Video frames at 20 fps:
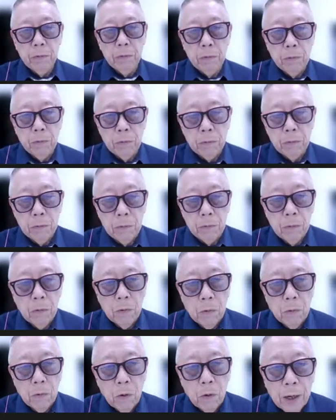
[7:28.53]
Hmm.
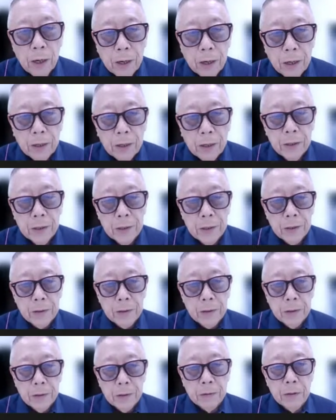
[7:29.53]
Why?
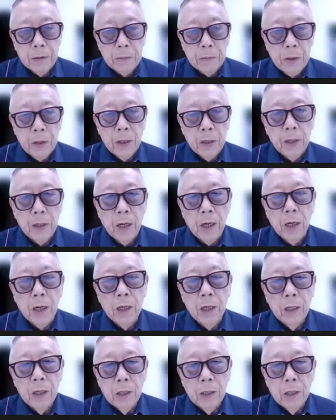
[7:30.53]
Could it be uh,